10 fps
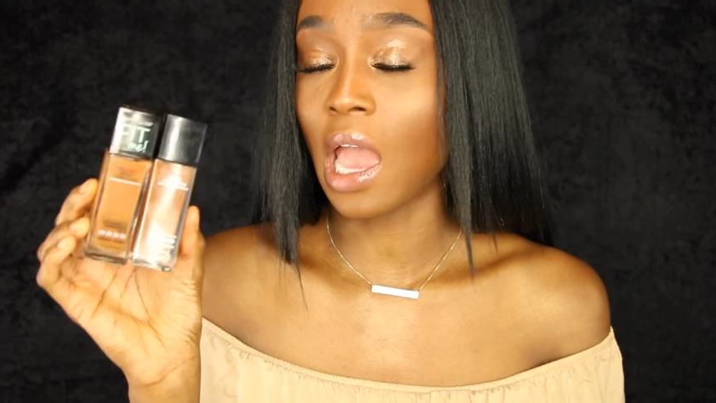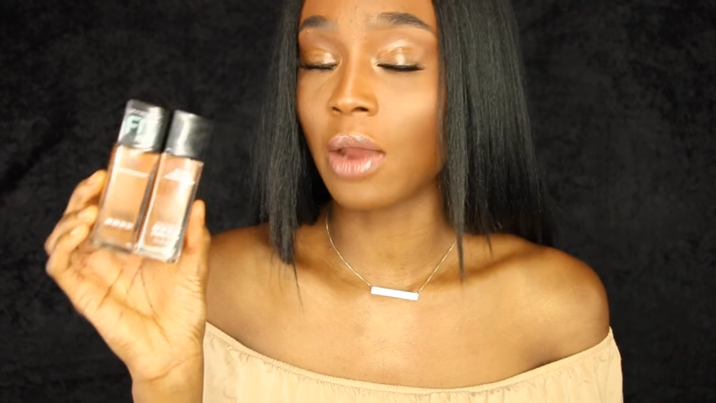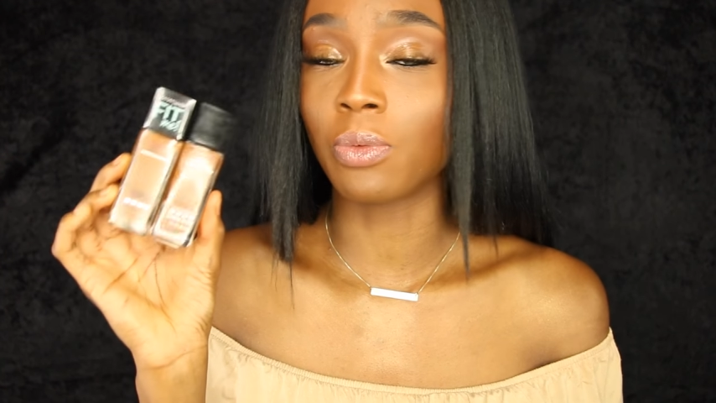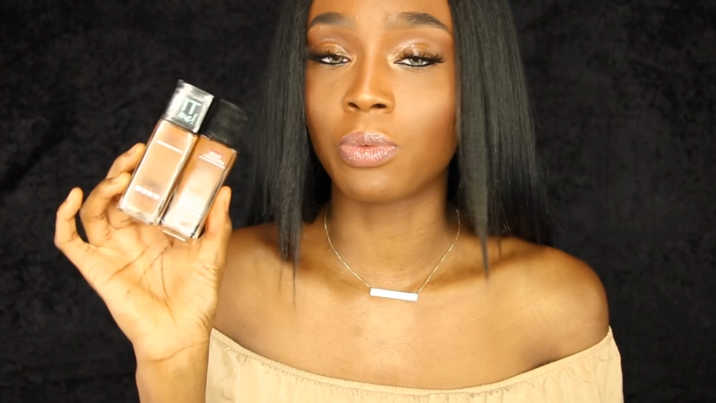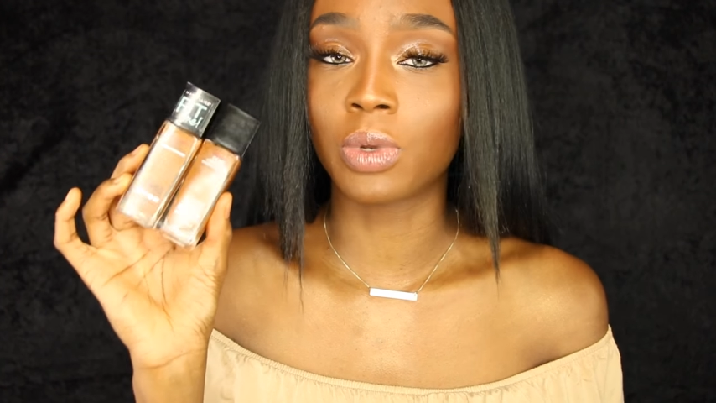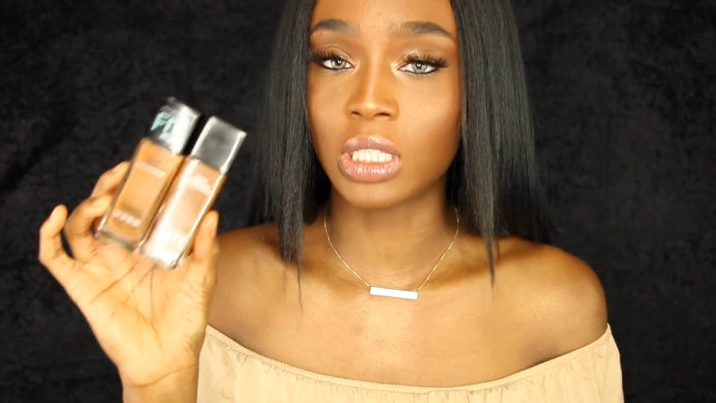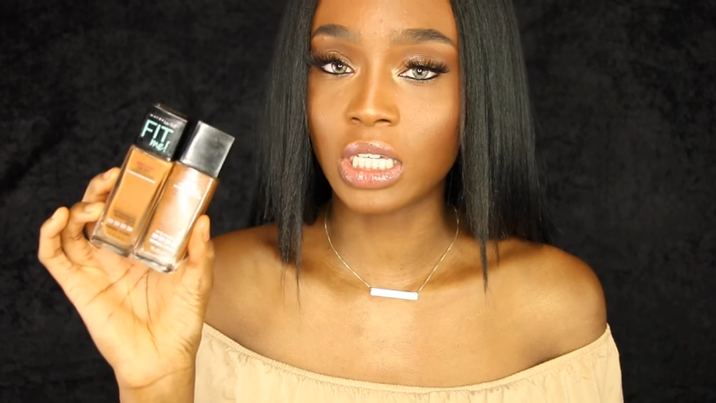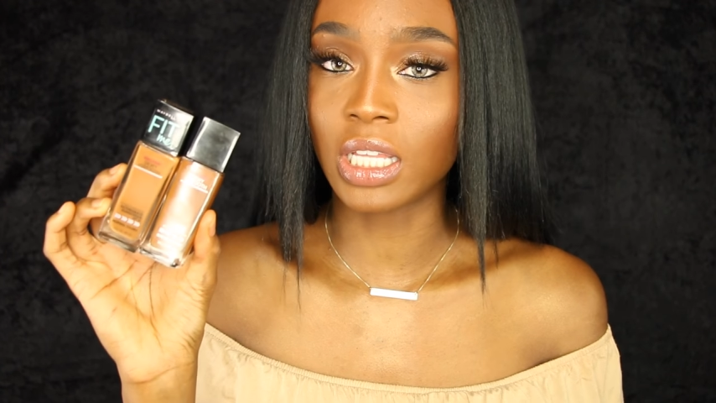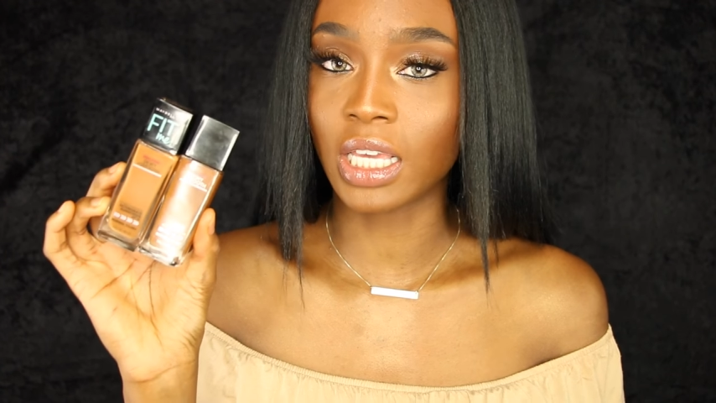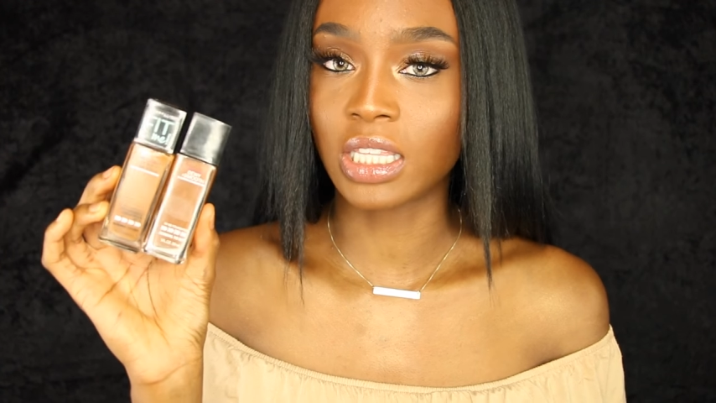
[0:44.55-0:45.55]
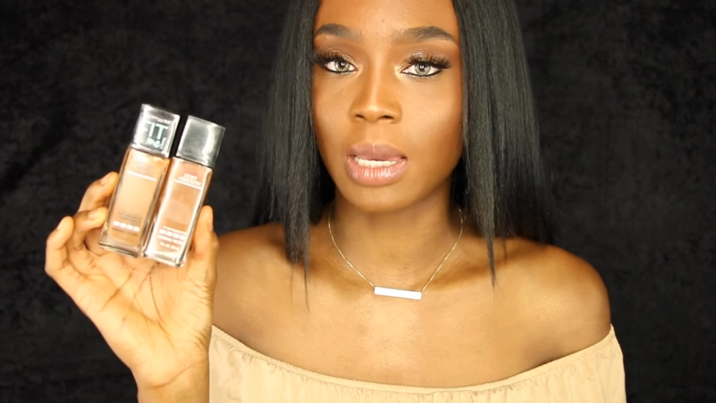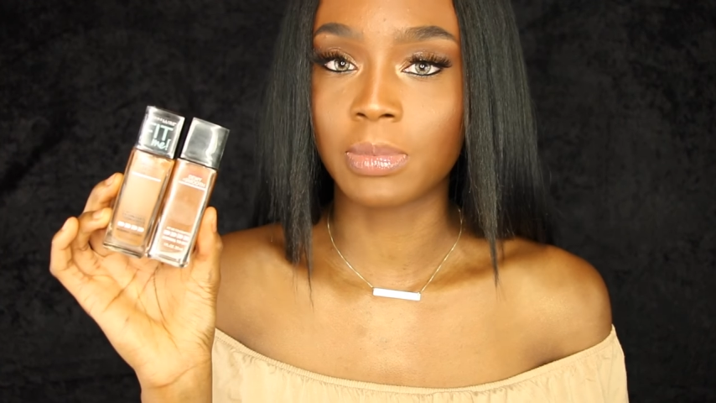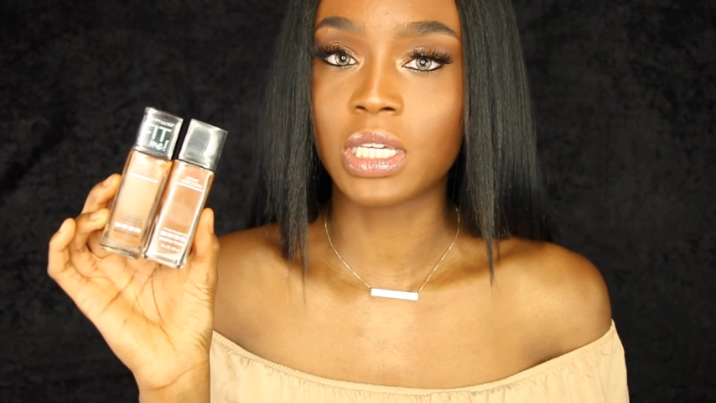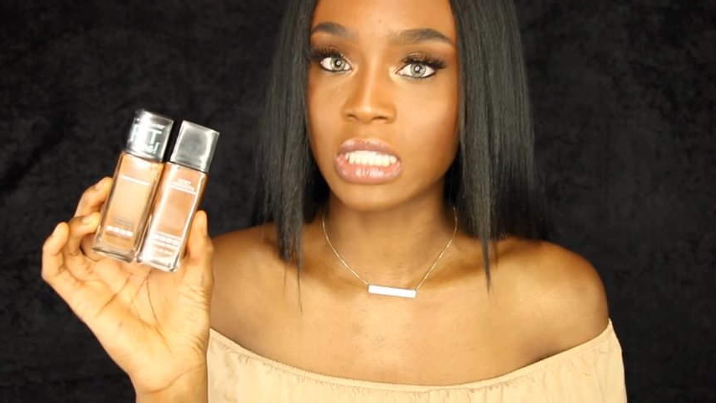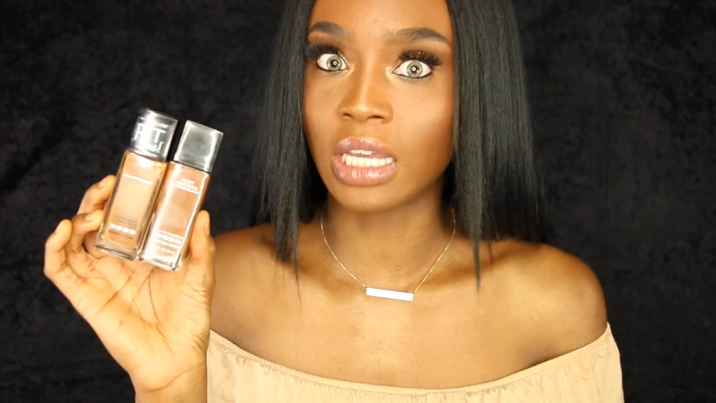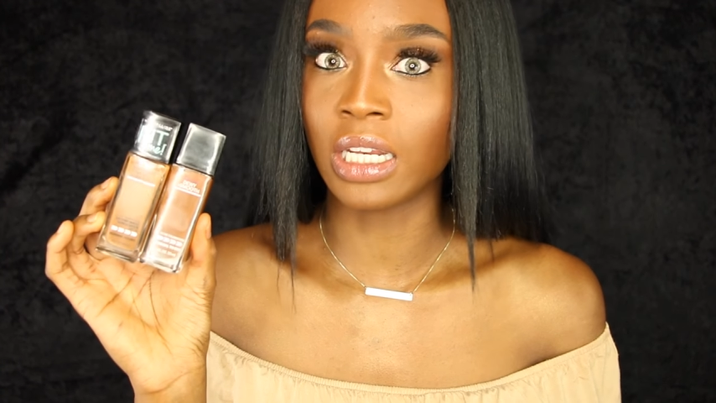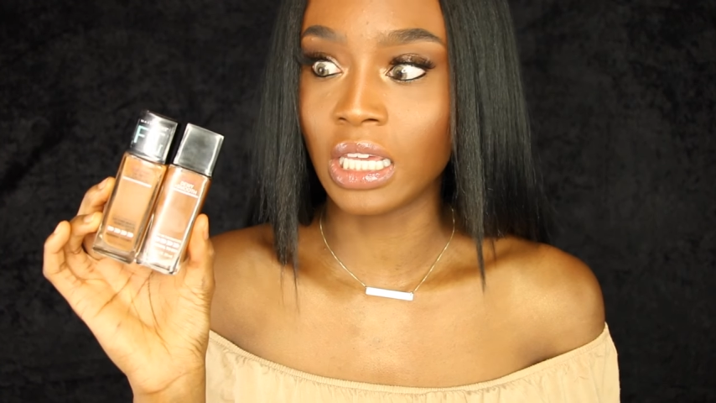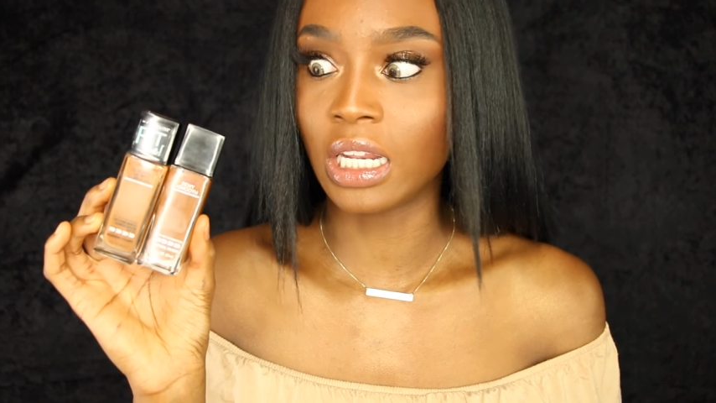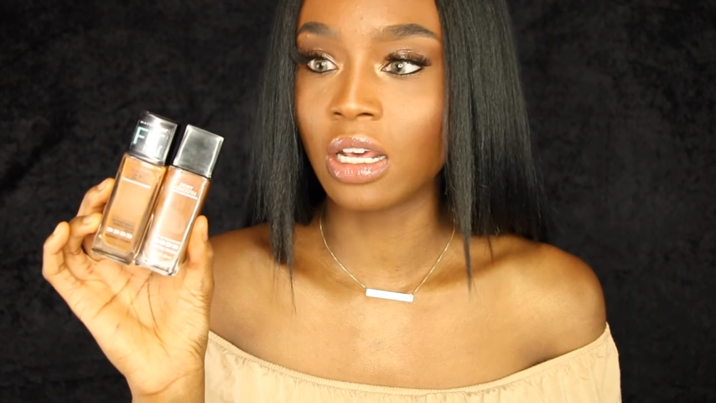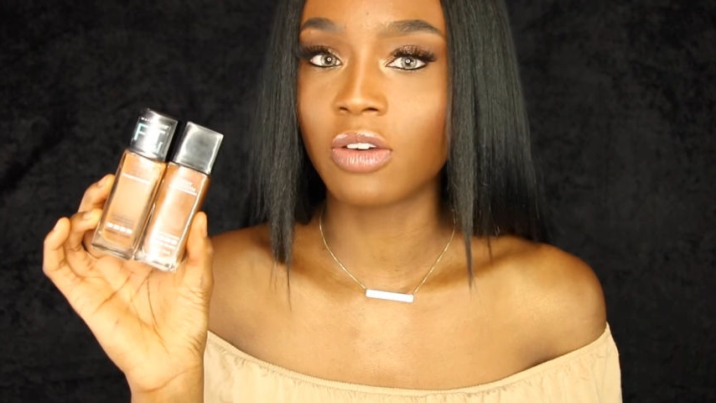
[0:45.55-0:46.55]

I really like that because I need